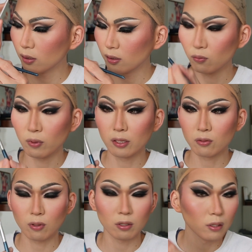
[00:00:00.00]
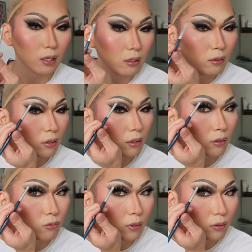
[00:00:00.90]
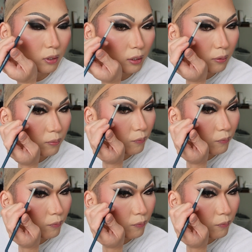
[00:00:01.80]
the white one, and look at this one, okay?